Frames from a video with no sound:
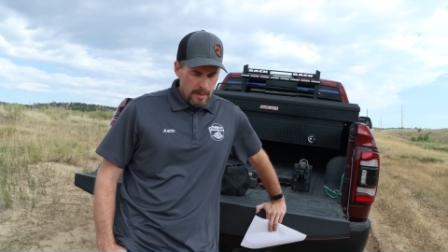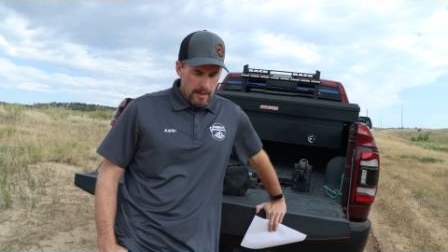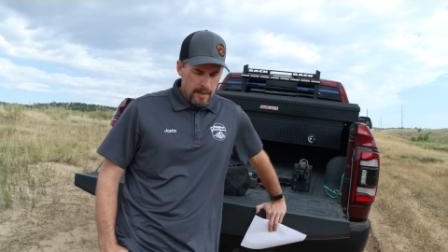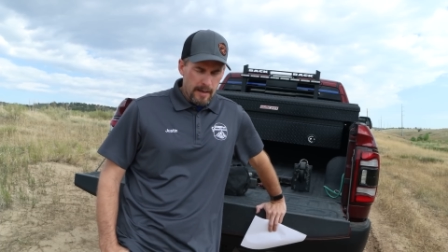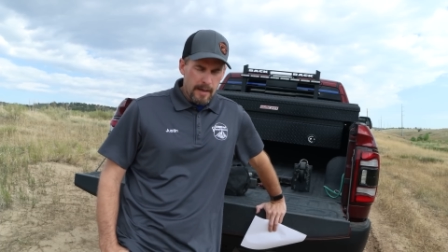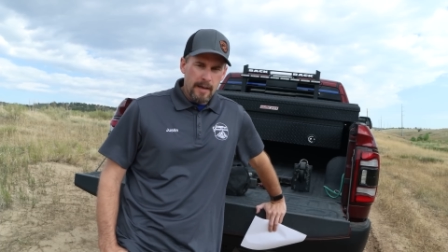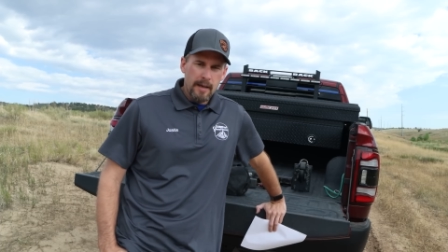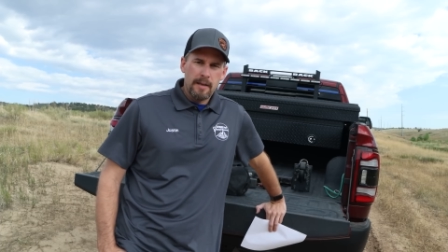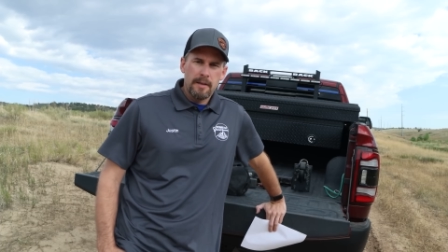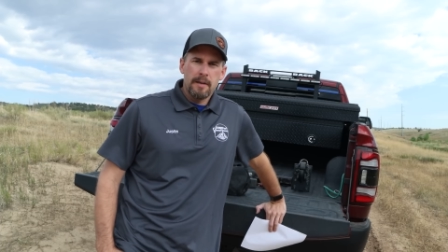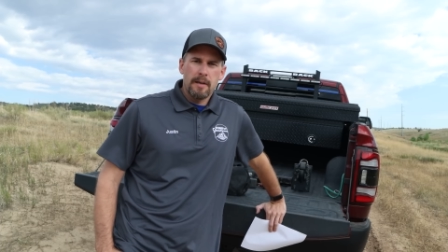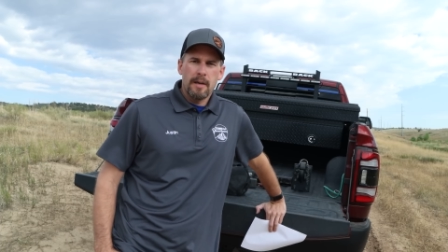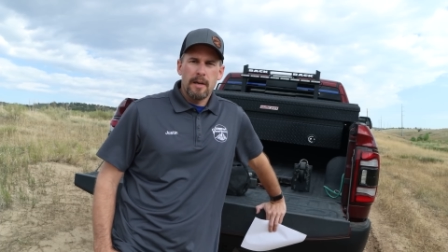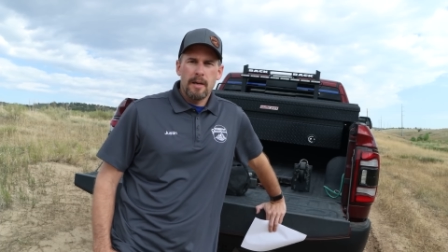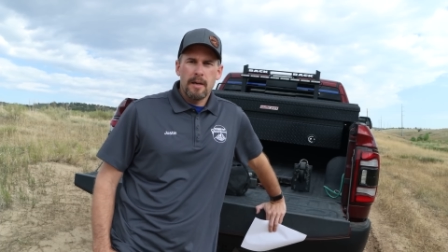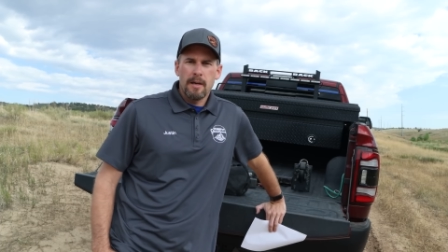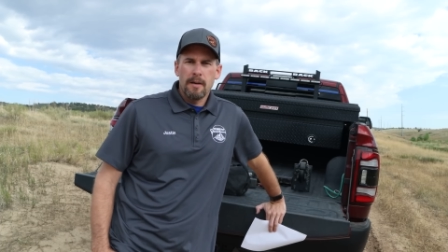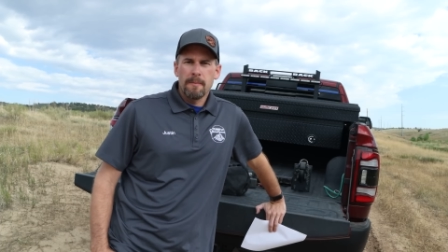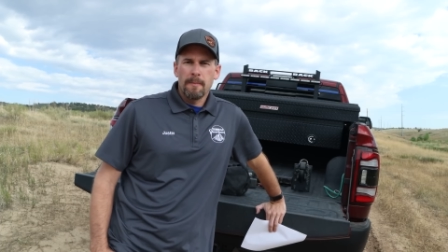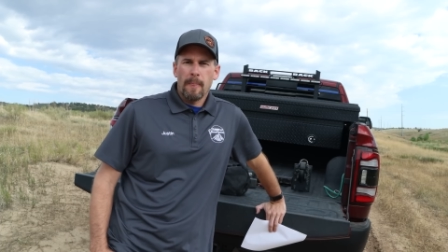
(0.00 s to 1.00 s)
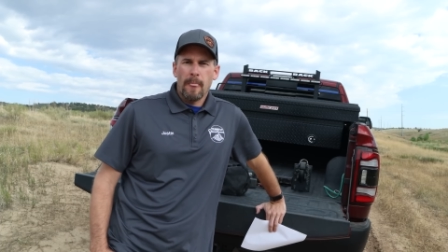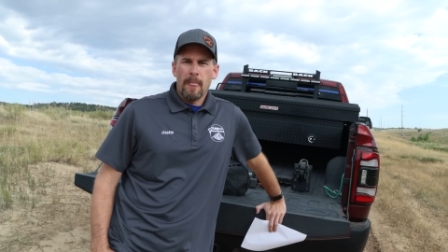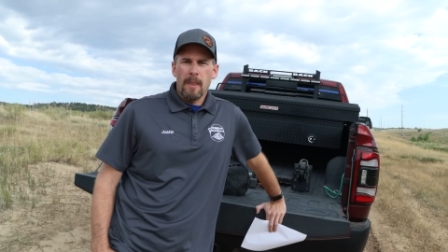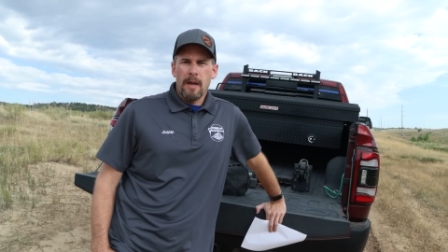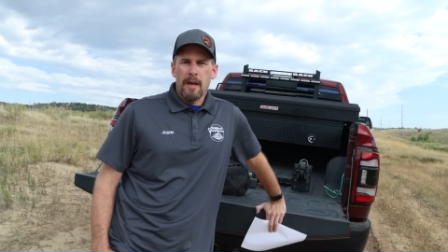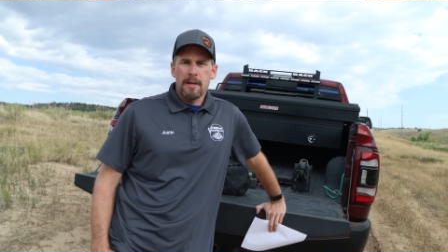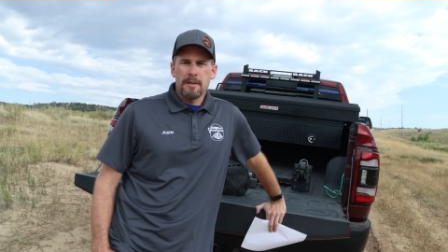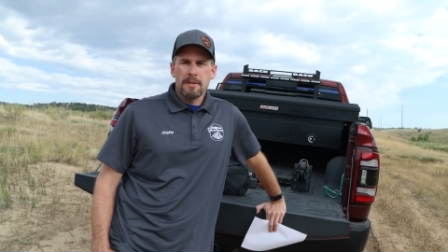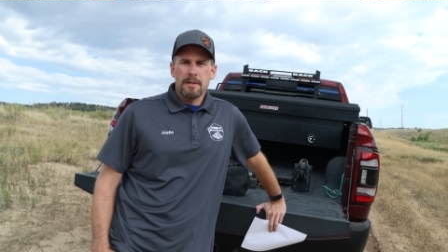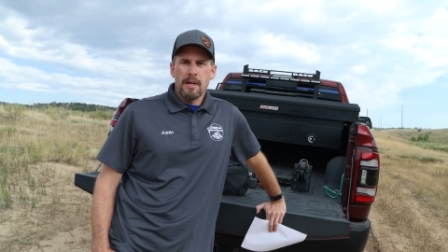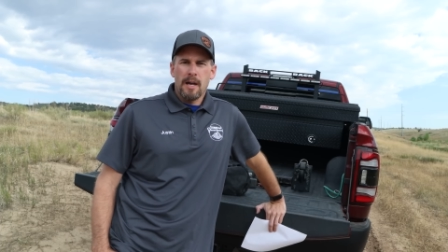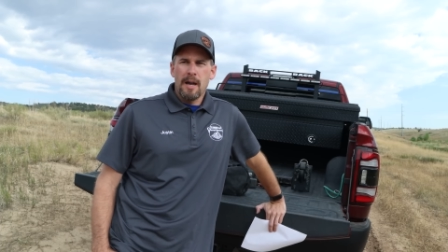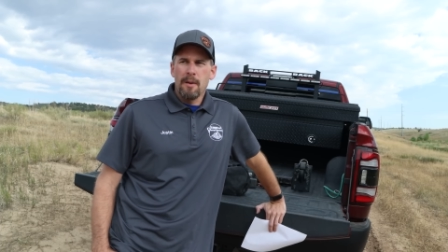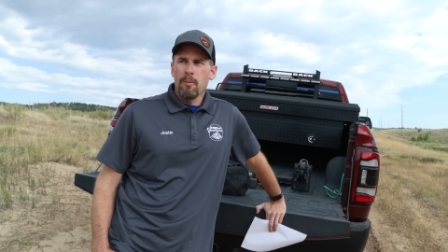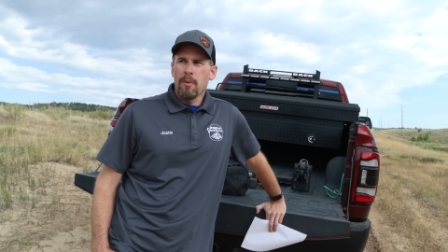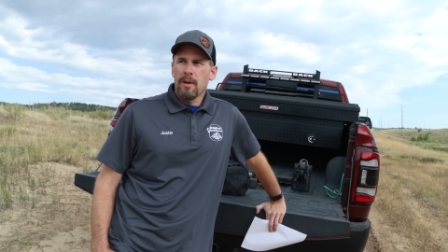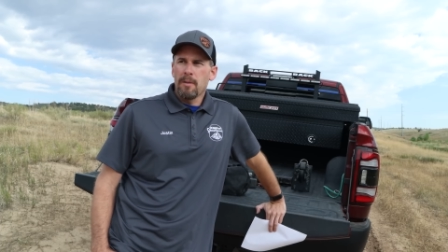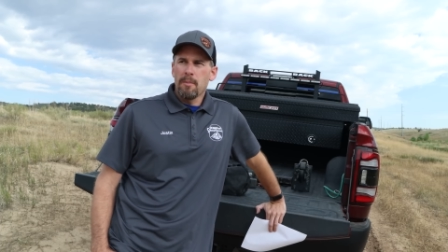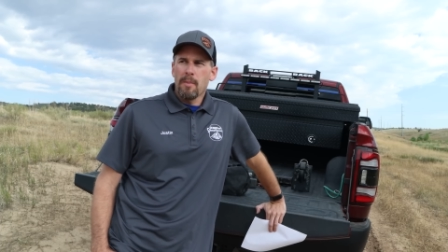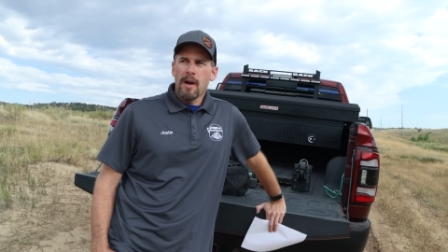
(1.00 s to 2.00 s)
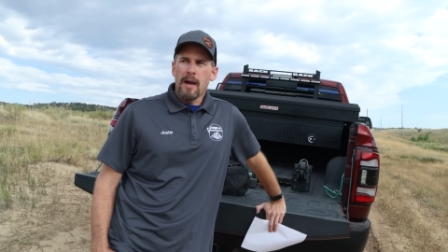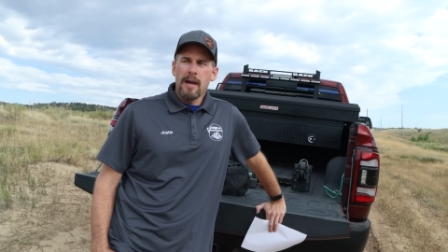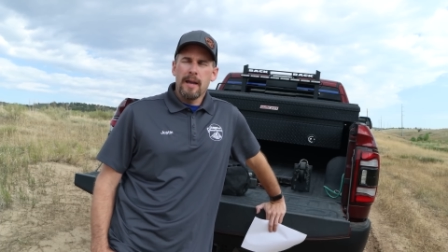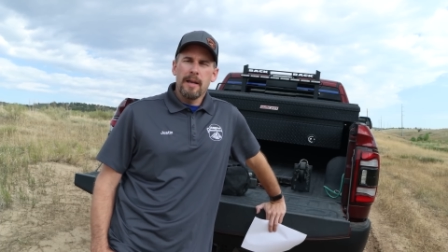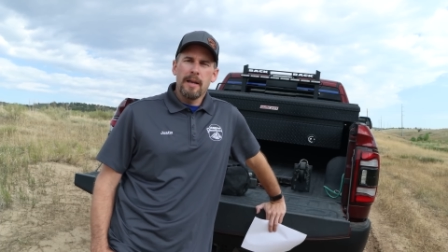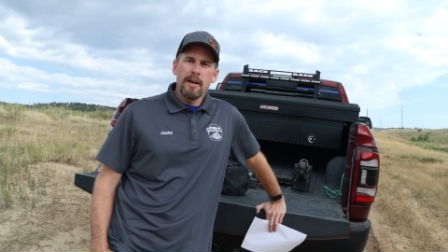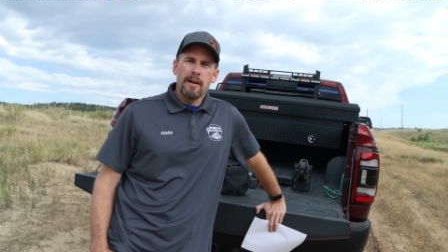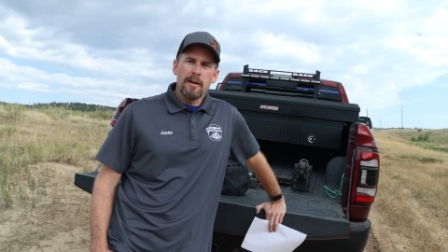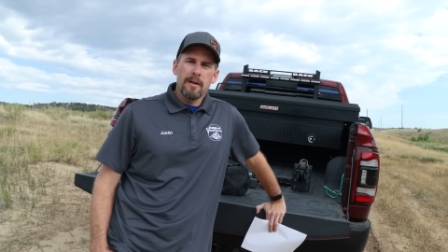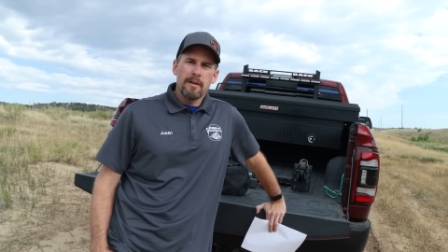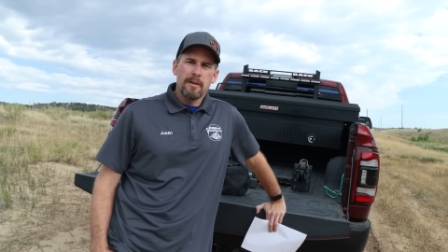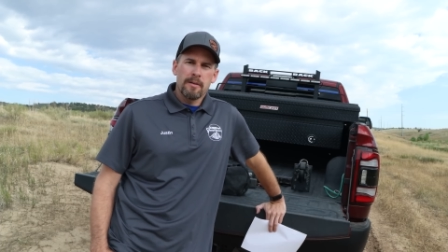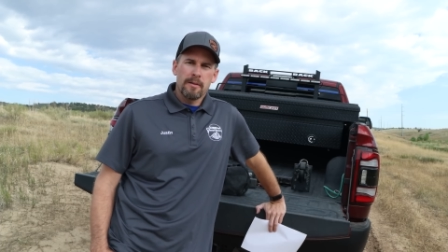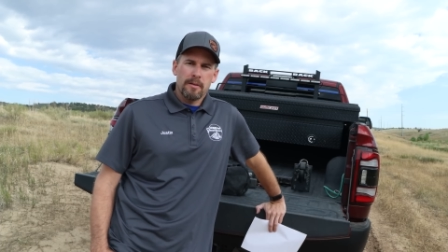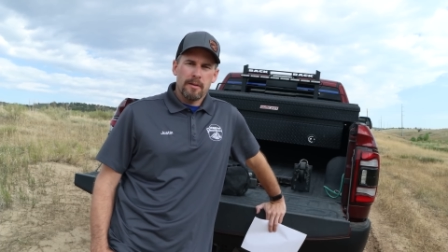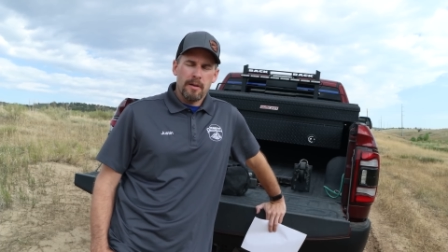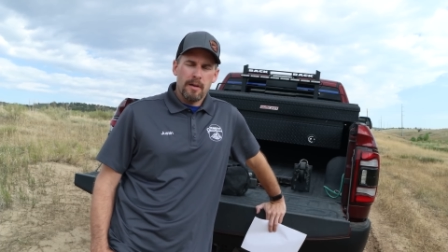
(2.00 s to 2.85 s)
And as time went by here,